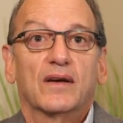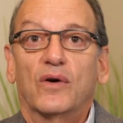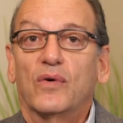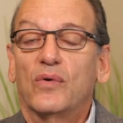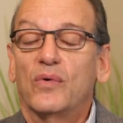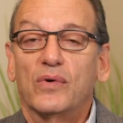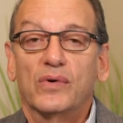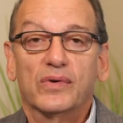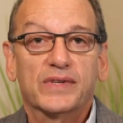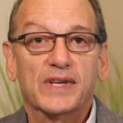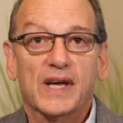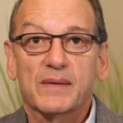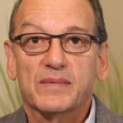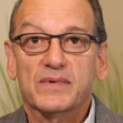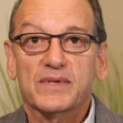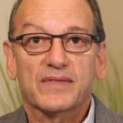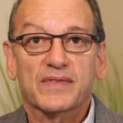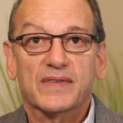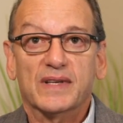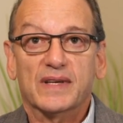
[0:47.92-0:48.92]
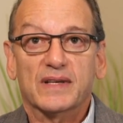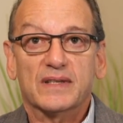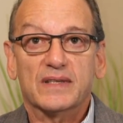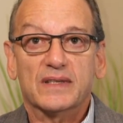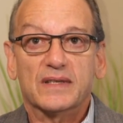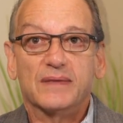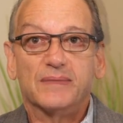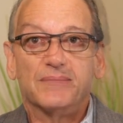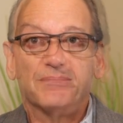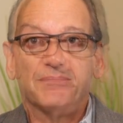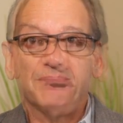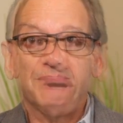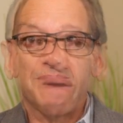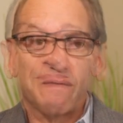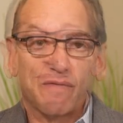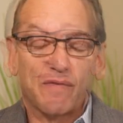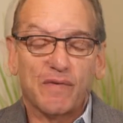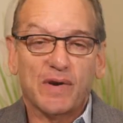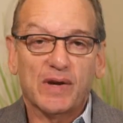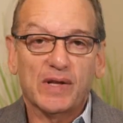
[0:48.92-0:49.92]
all types of things. We
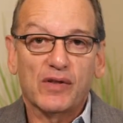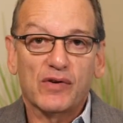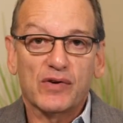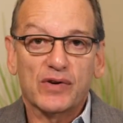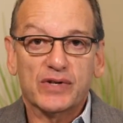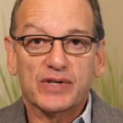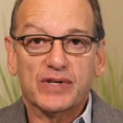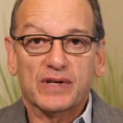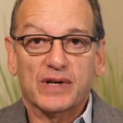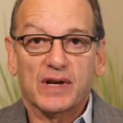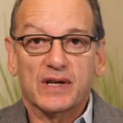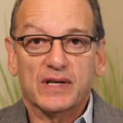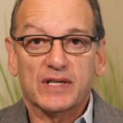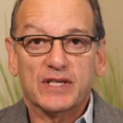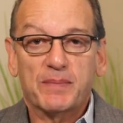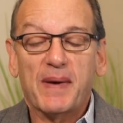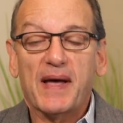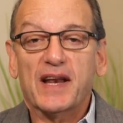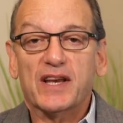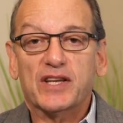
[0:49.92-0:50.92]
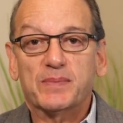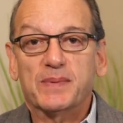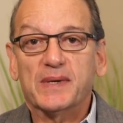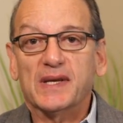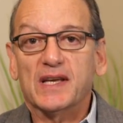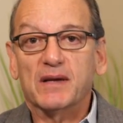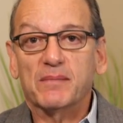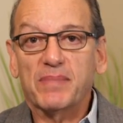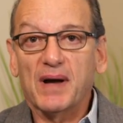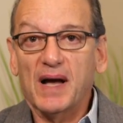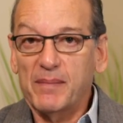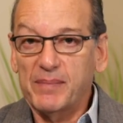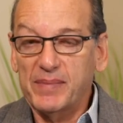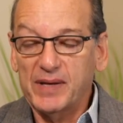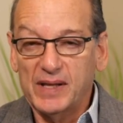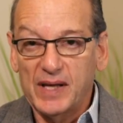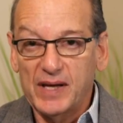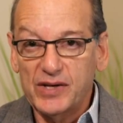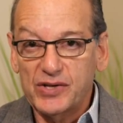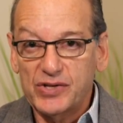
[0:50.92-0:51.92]
have a very large Spanish-speaking
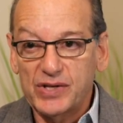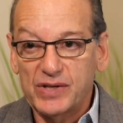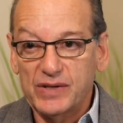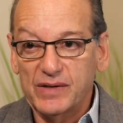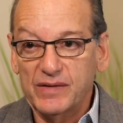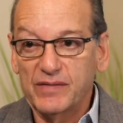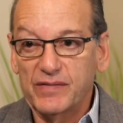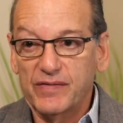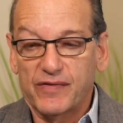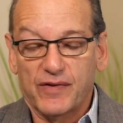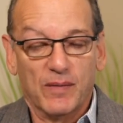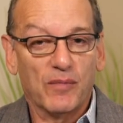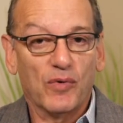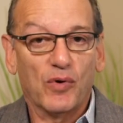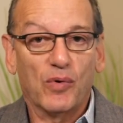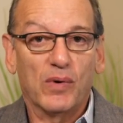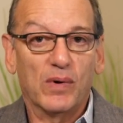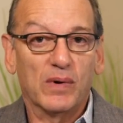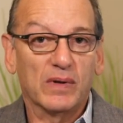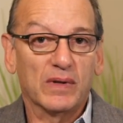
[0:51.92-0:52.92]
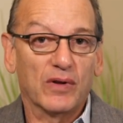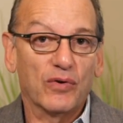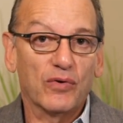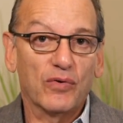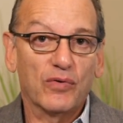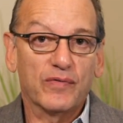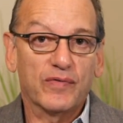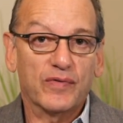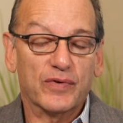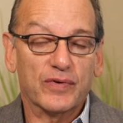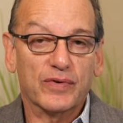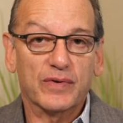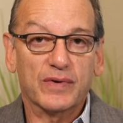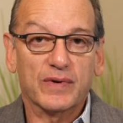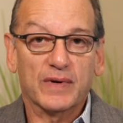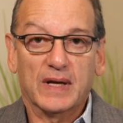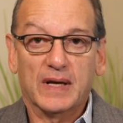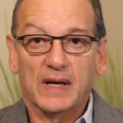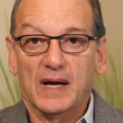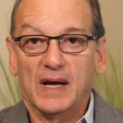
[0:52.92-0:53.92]
population from all
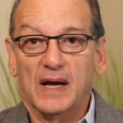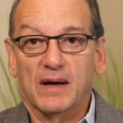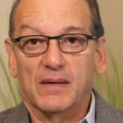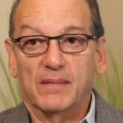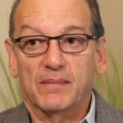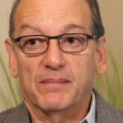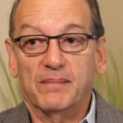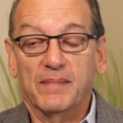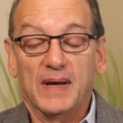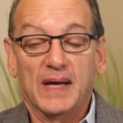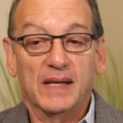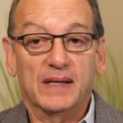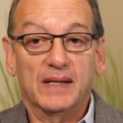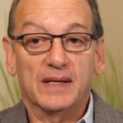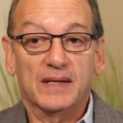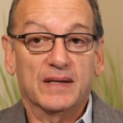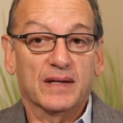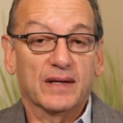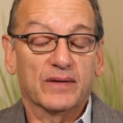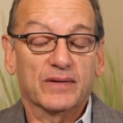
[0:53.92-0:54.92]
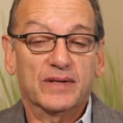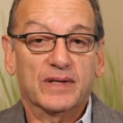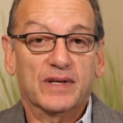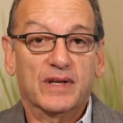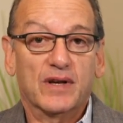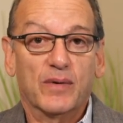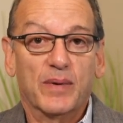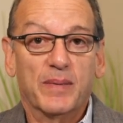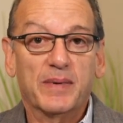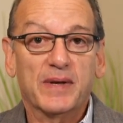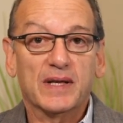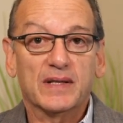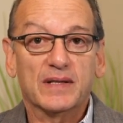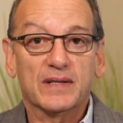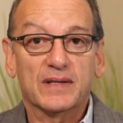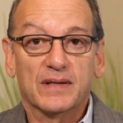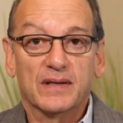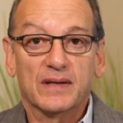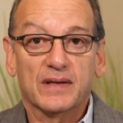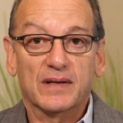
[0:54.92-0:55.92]
over, mainly,
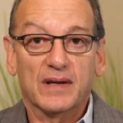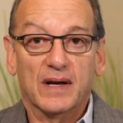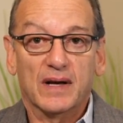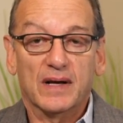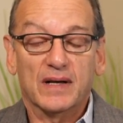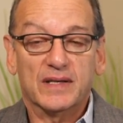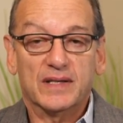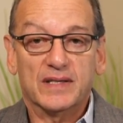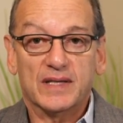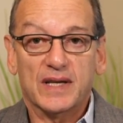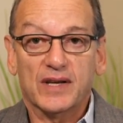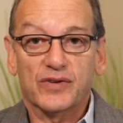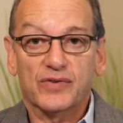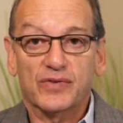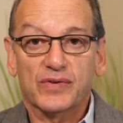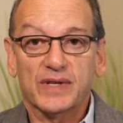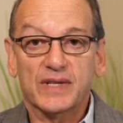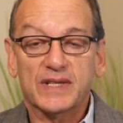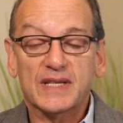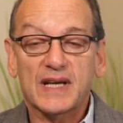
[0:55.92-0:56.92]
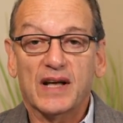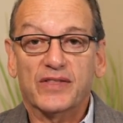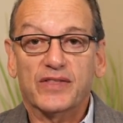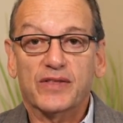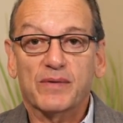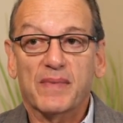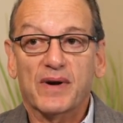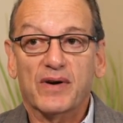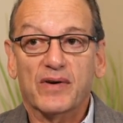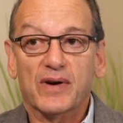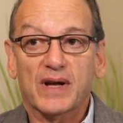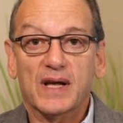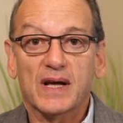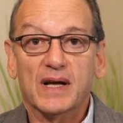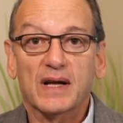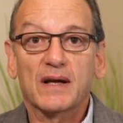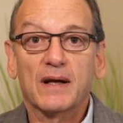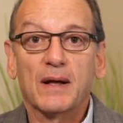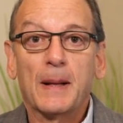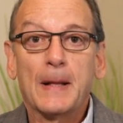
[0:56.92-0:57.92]
Caribbean, Central and South
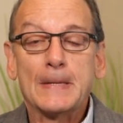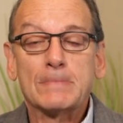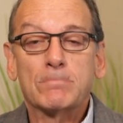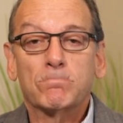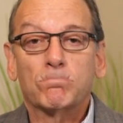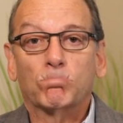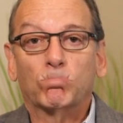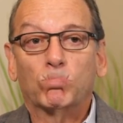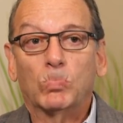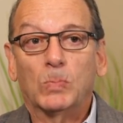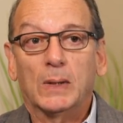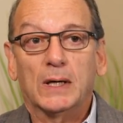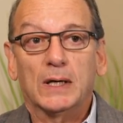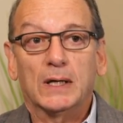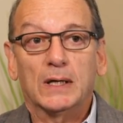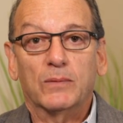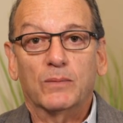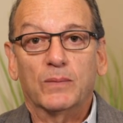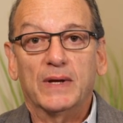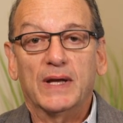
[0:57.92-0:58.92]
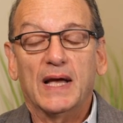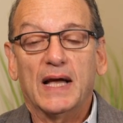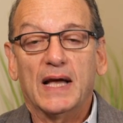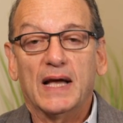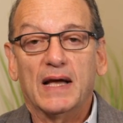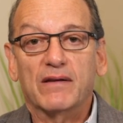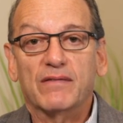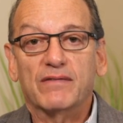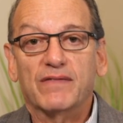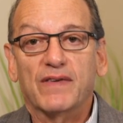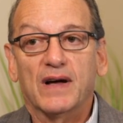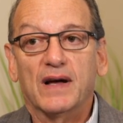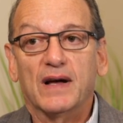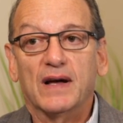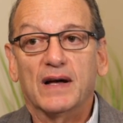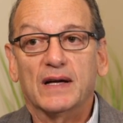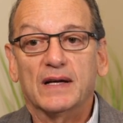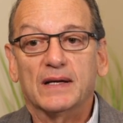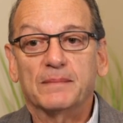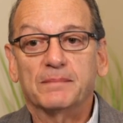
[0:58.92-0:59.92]
America. We have
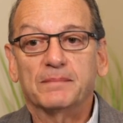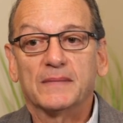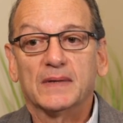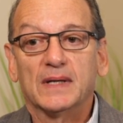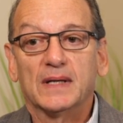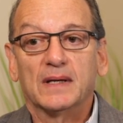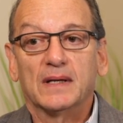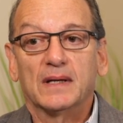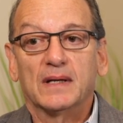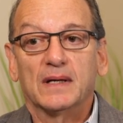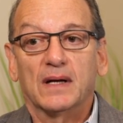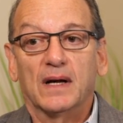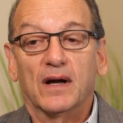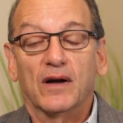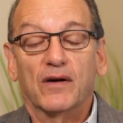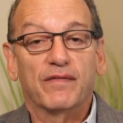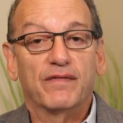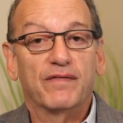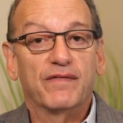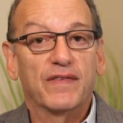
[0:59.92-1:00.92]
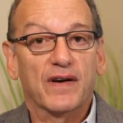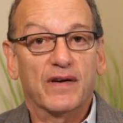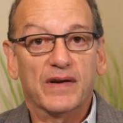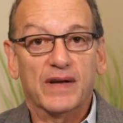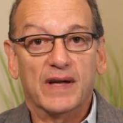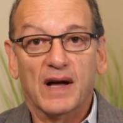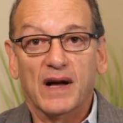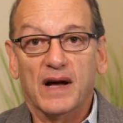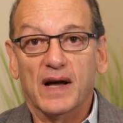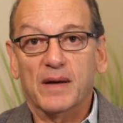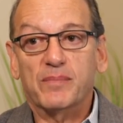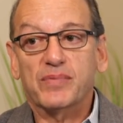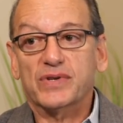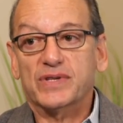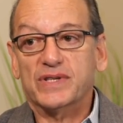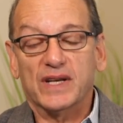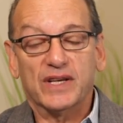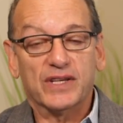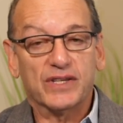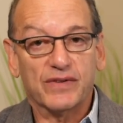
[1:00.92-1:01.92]
a very high
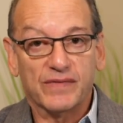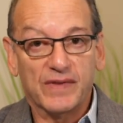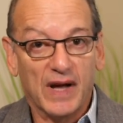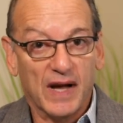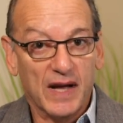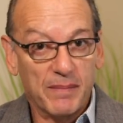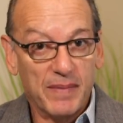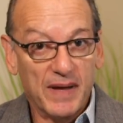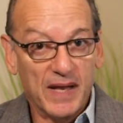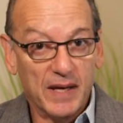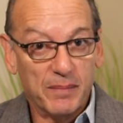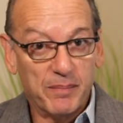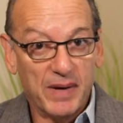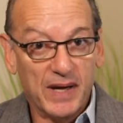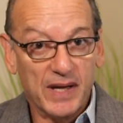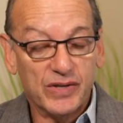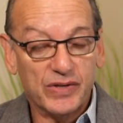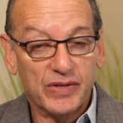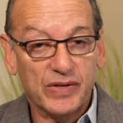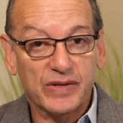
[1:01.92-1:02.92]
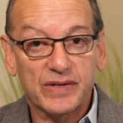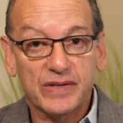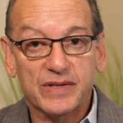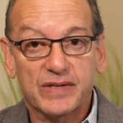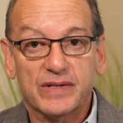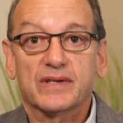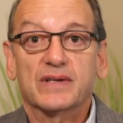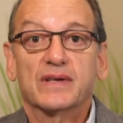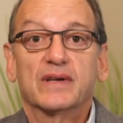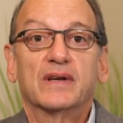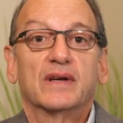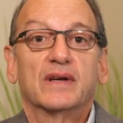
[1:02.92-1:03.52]
percentage of diabetic patients,